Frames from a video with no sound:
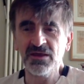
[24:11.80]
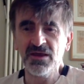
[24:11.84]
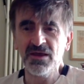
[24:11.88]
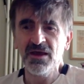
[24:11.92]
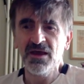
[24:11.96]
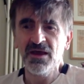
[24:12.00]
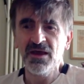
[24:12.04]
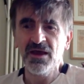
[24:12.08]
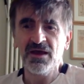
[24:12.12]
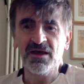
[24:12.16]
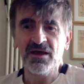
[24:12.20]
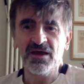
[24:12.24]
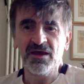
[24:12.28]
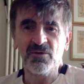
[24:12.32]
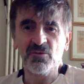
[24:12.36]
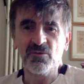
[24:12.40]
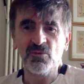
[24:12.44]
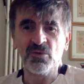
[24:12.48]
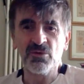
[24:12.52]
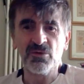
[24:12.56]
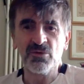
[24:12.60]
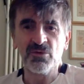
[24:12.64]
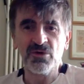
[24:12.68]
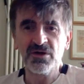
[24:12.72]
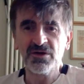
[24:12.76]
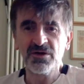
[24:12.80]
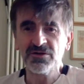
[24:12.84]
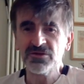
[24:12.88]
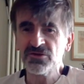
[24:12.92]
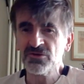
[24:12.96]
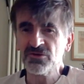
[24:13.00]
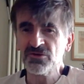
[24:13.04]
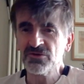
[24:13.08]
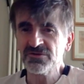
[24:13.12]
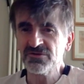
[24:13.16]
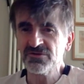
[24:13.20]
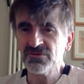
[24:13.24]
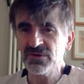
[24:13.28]
we were all unsure as
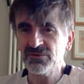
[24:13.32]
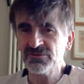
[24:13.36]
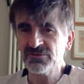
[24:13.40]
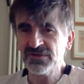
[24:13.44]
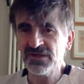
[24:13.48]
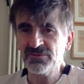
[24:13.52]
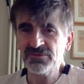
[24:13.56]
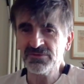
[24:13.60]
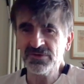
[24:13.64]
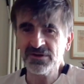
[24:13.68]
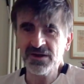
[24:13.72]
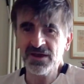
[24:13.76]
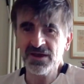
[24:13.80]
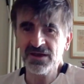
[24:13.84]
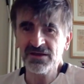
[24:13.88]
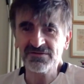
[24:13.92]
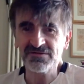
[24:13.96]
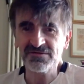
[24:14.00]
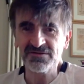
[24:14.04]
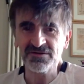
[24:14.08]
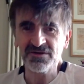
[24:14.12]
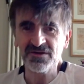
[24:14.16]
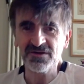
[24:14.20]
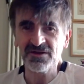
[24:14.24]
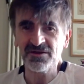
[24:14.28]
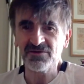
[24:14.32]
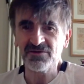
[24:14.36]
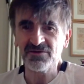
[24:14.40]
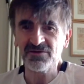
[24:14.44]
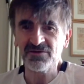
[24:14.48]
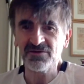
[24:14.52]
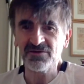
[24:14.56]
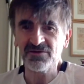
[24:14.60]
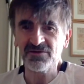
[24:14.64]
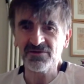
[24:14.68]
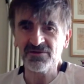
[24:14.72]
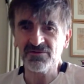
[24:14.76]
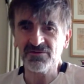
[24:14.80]
to what was happening next, and
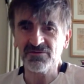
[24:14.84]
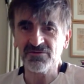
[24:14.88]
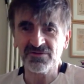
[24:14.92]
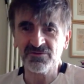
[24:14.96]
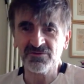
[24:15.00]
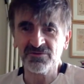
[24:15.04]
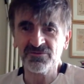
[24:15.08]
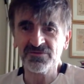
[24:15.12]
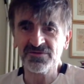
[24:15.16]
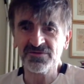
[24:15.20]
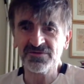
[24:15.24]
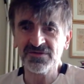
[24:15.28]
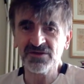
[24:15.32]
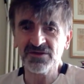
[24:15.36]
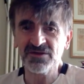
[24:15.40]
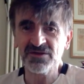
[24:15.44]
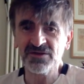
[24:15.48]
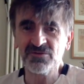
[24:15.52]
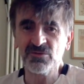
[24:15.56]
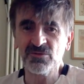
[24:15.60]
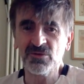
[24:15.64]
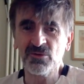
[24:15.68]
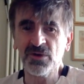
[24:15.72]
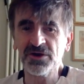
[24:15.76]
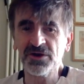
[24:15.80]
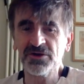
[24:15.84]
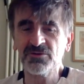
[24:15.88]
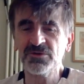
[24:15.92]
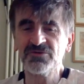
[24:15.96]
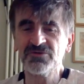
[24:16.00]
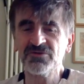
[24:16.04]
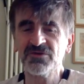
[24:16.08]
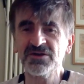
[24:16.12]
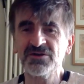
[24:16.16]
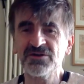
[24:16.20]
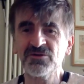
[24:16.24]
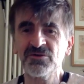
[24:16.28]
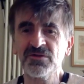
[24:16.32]
some of us said, well, why don't we try doing
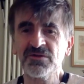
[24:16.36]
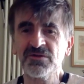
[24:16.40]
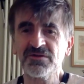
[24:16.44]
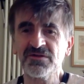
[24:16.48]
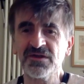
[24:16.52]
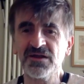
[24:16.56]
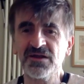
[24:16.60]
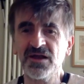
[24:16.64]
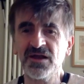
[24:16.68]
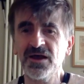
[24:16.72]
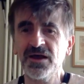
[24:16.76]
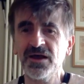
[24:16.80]
this online?